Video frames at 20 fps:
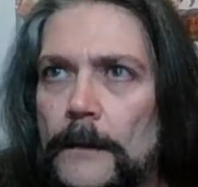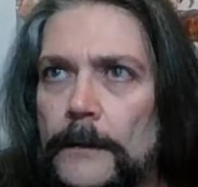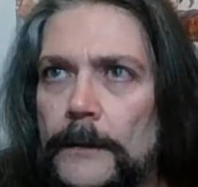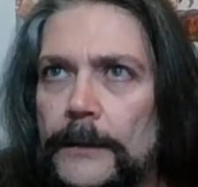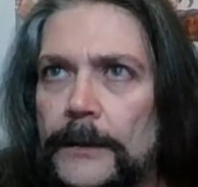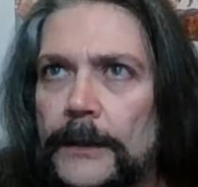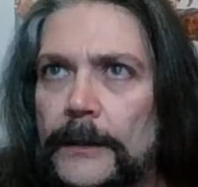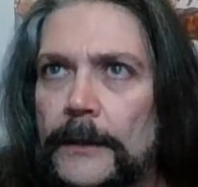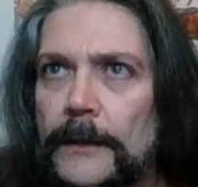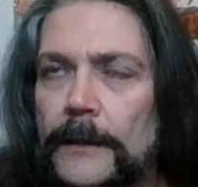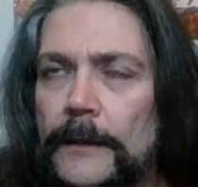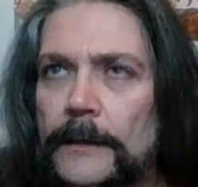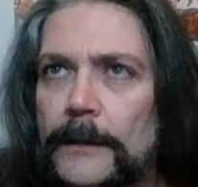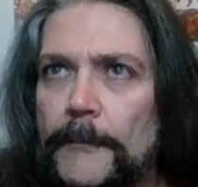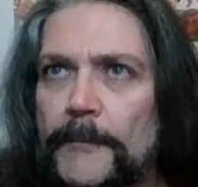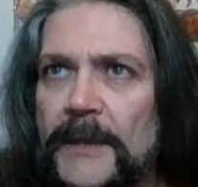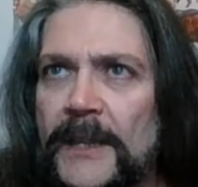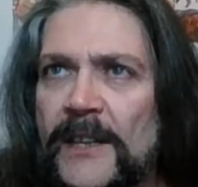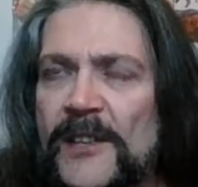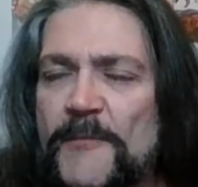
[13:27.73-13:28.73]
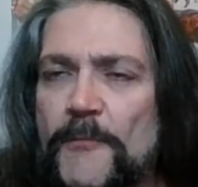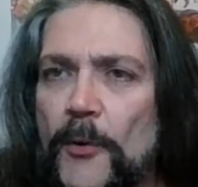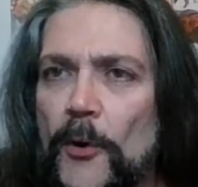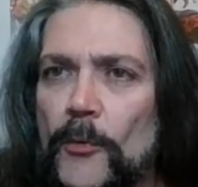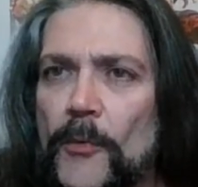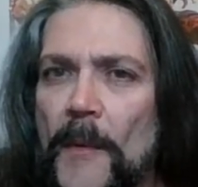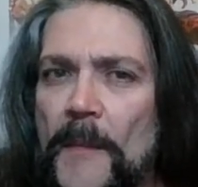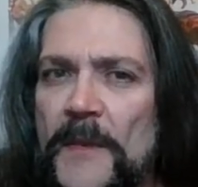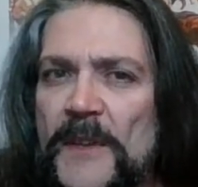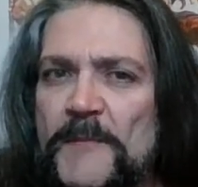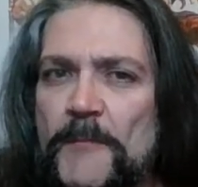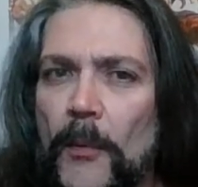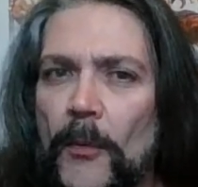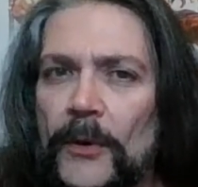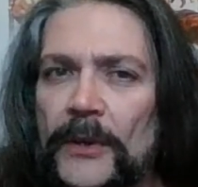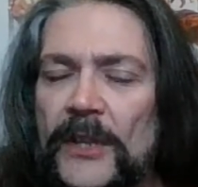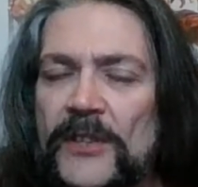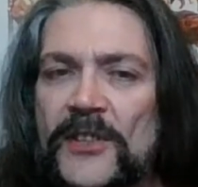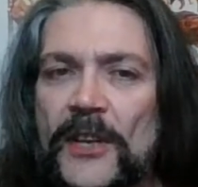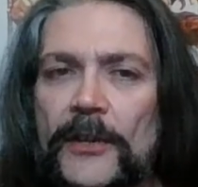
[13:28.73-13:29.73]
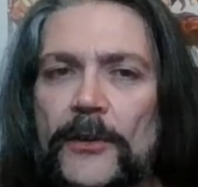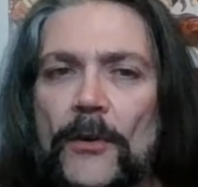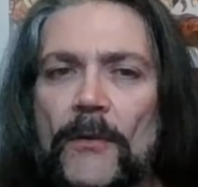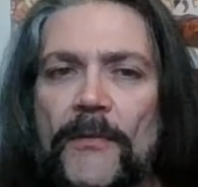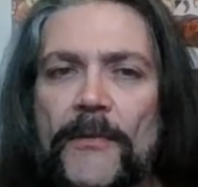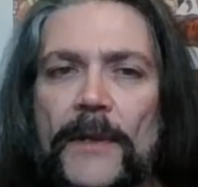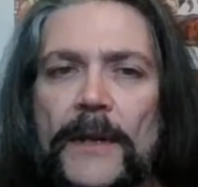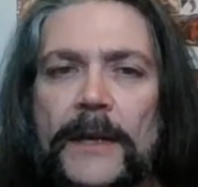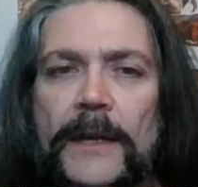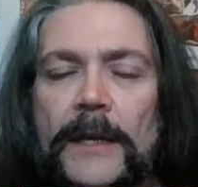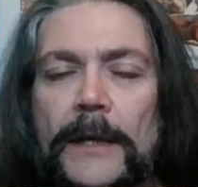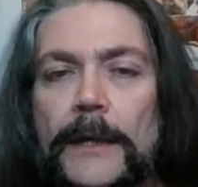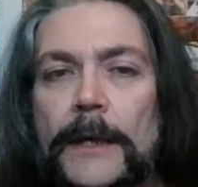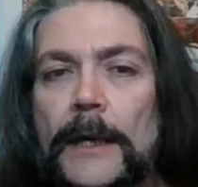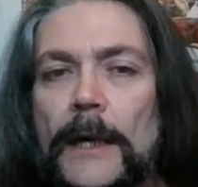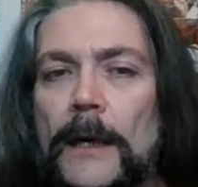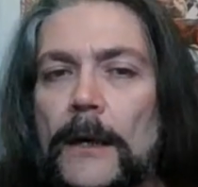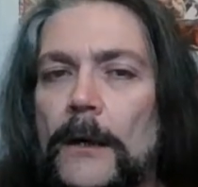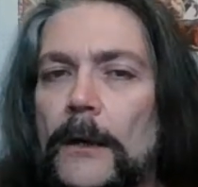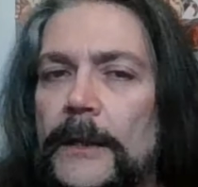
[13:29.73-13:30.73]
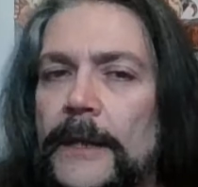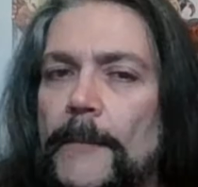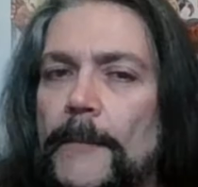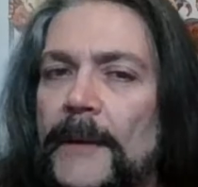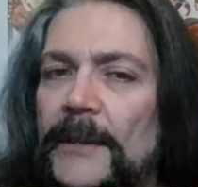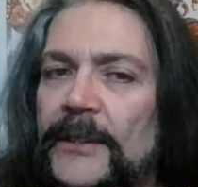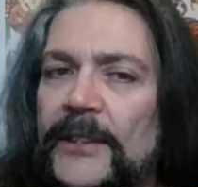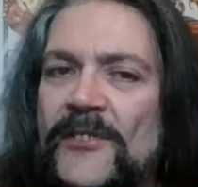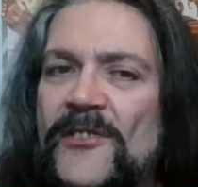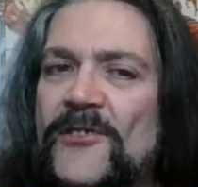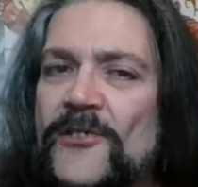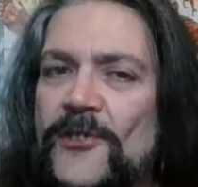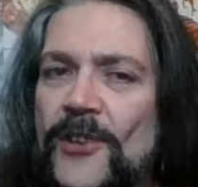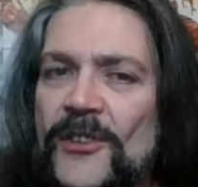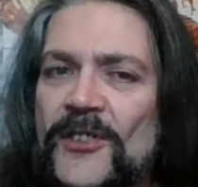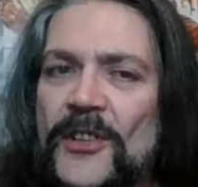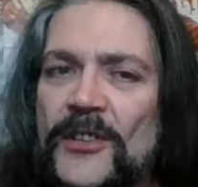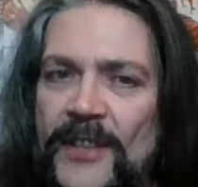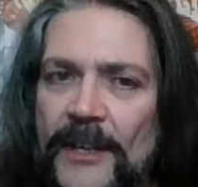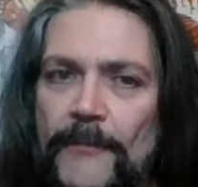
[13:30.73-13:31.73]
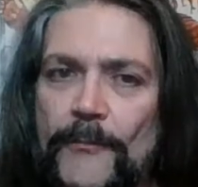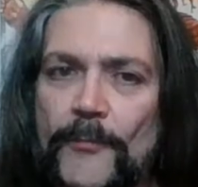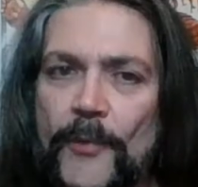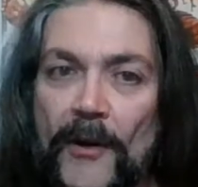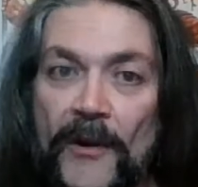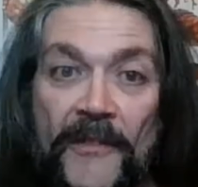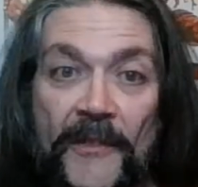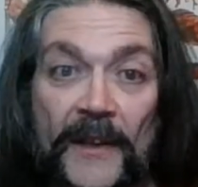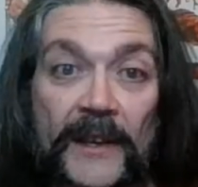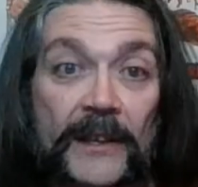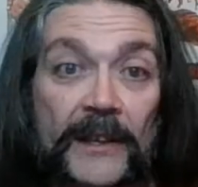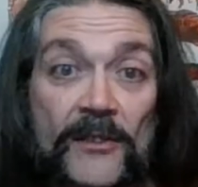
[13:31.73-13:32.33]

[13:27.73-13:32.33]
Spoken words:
the biggest problem at this point is that you're thinking, oh yeah, but this is just a temporary thing.